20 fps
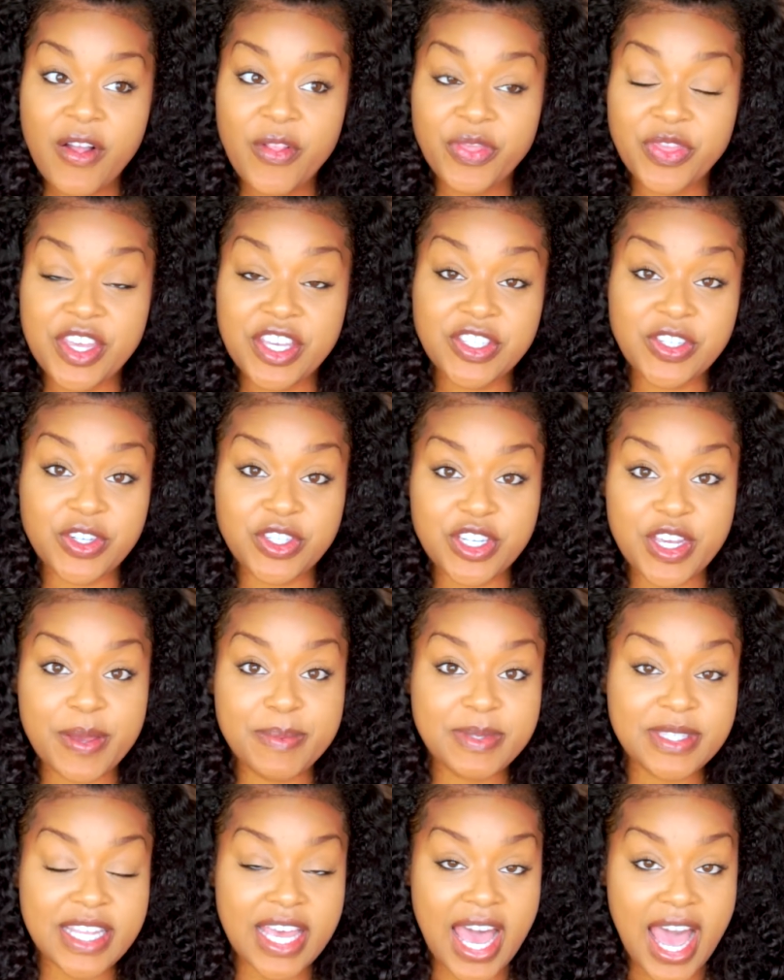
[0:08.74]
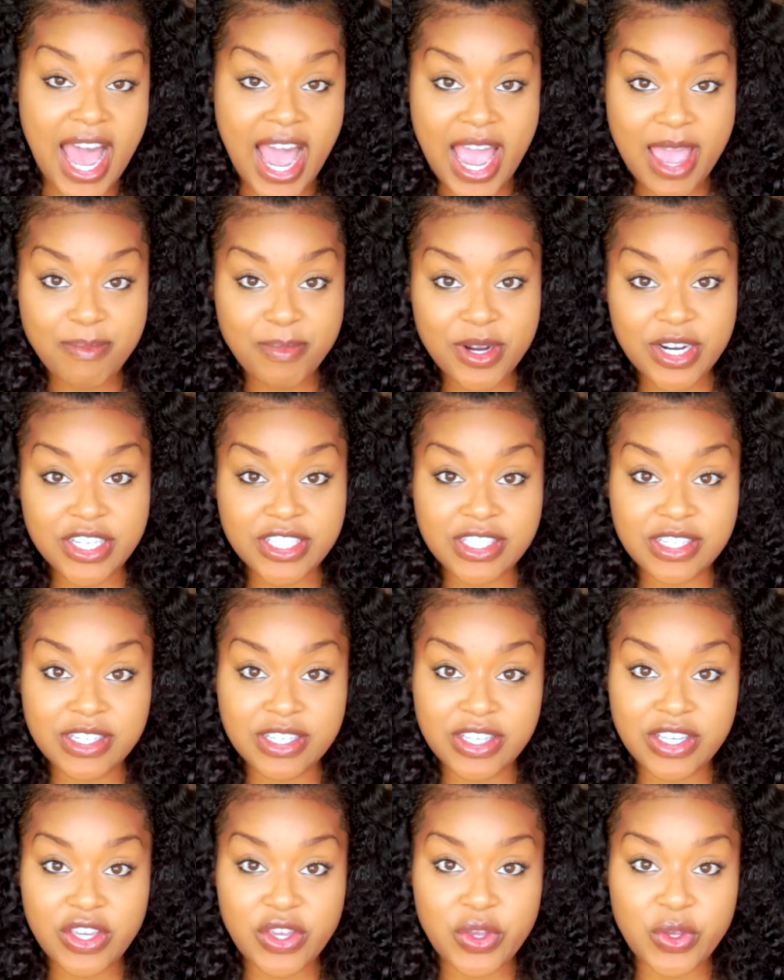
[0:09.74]
These are tips that I
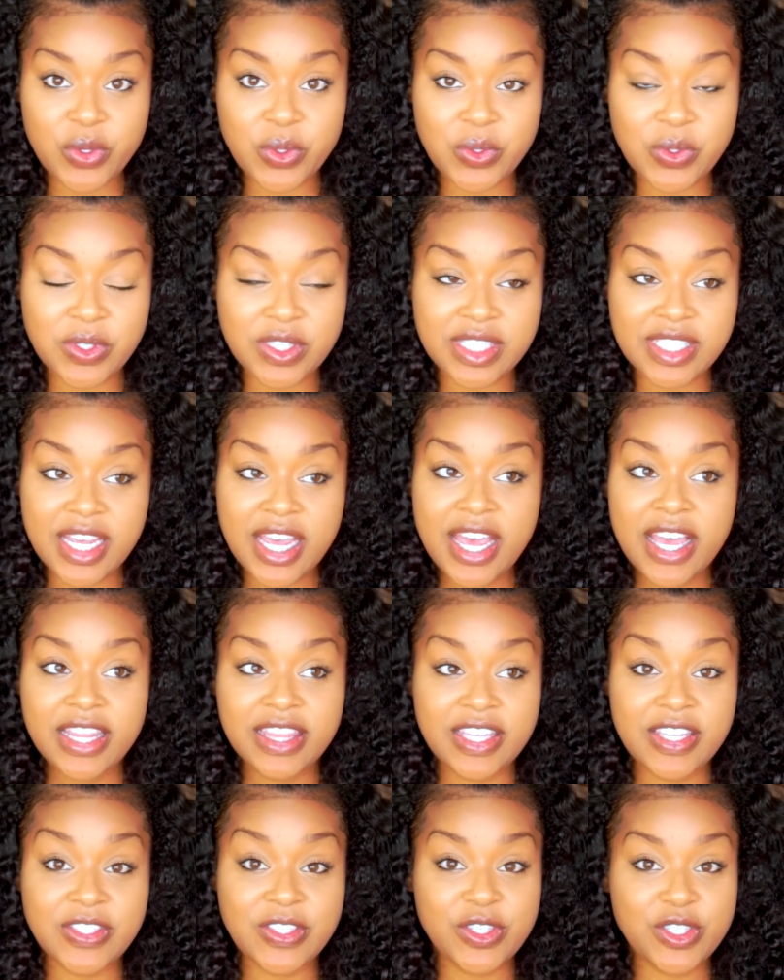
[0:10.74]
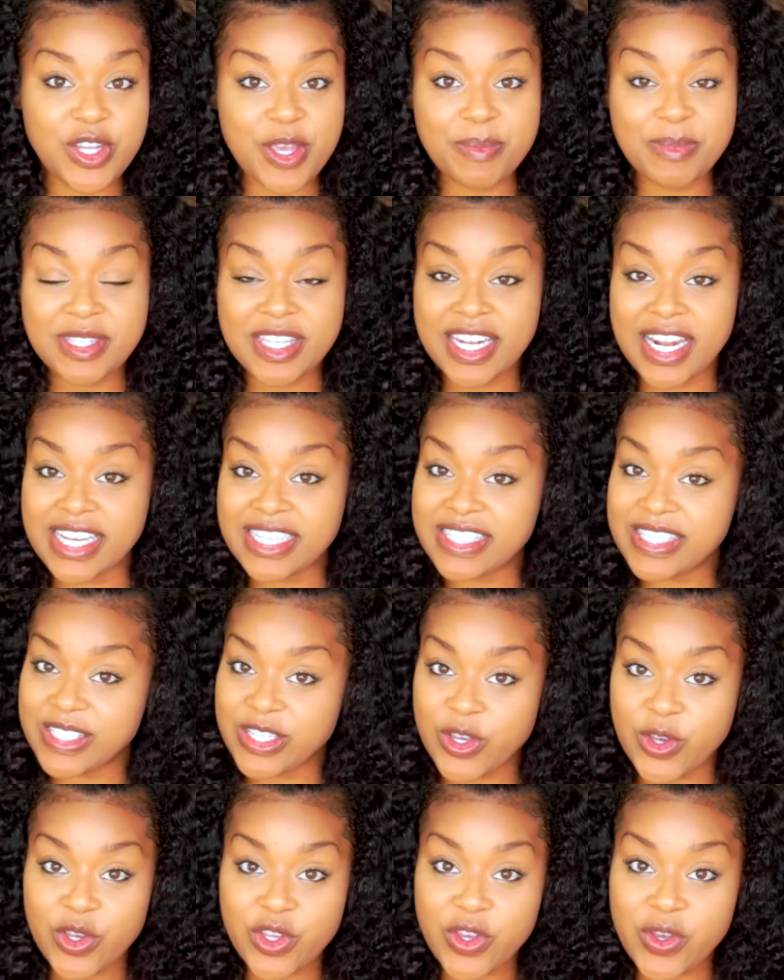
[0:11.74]
personally used. These are tips that I
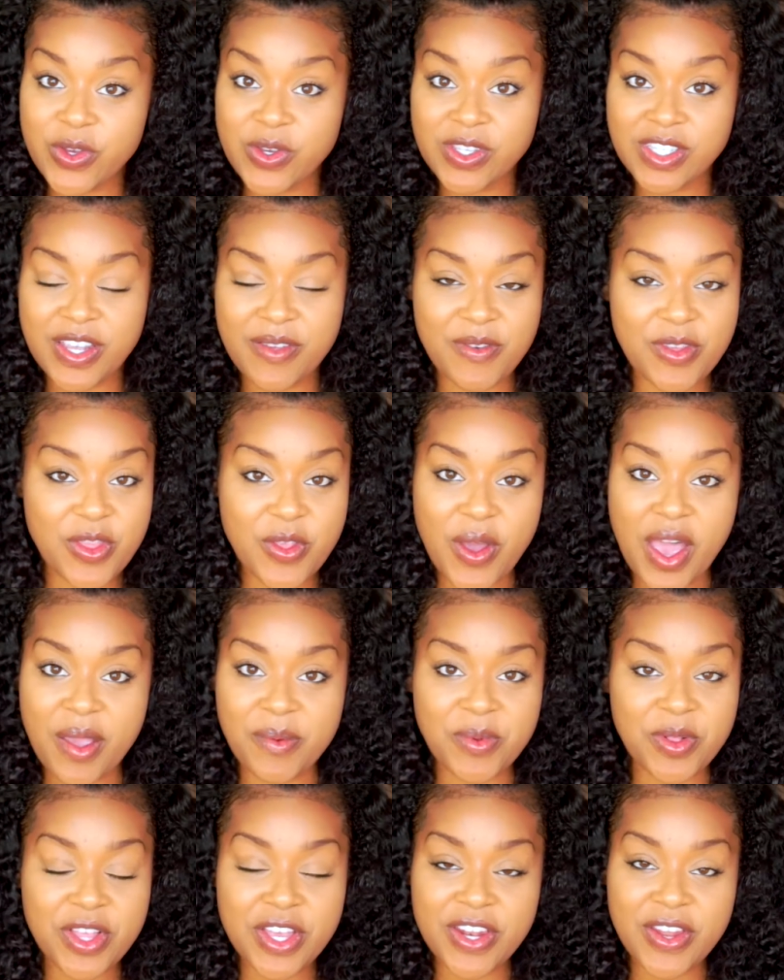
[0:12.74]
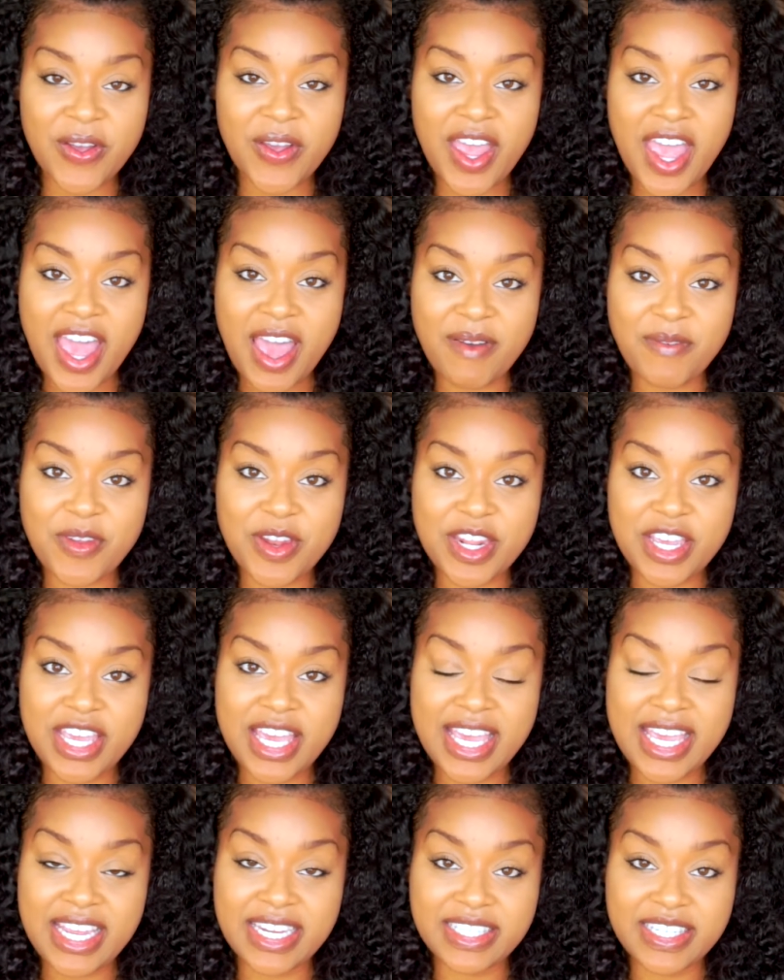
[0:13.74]
still use even though I really don't have any
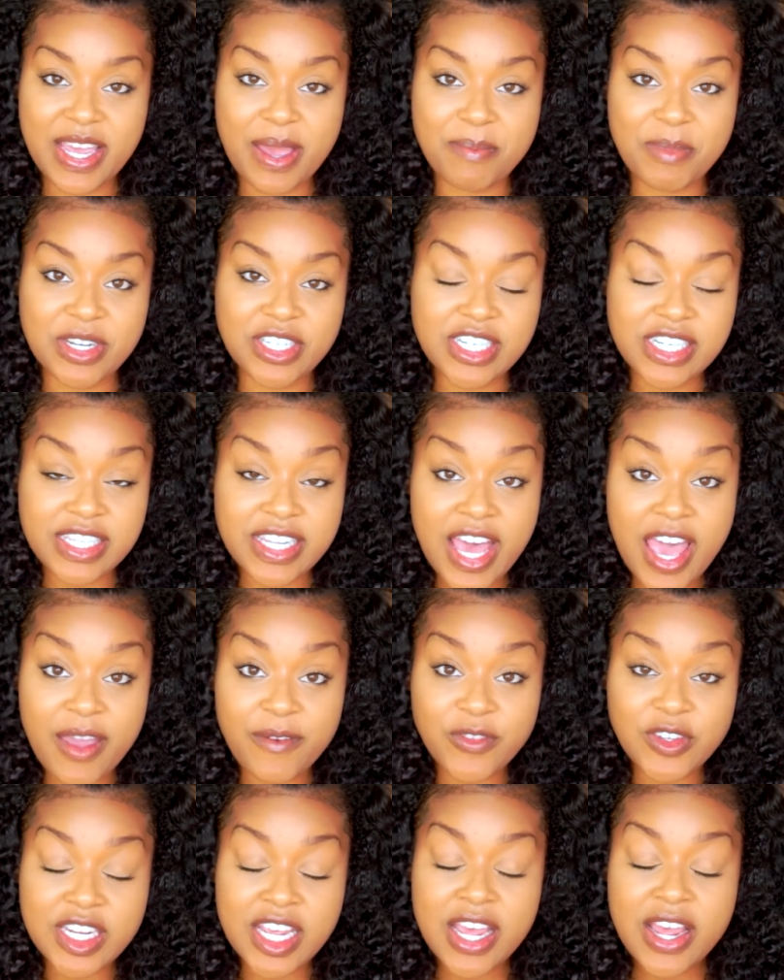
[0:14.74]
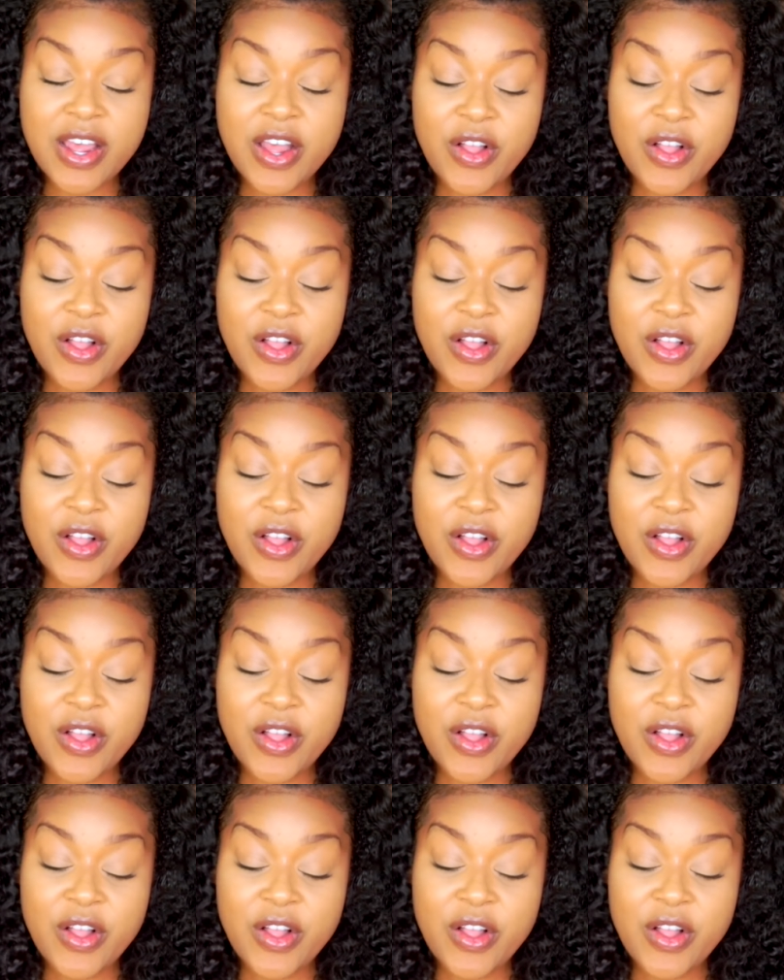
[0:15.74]
heat damage left.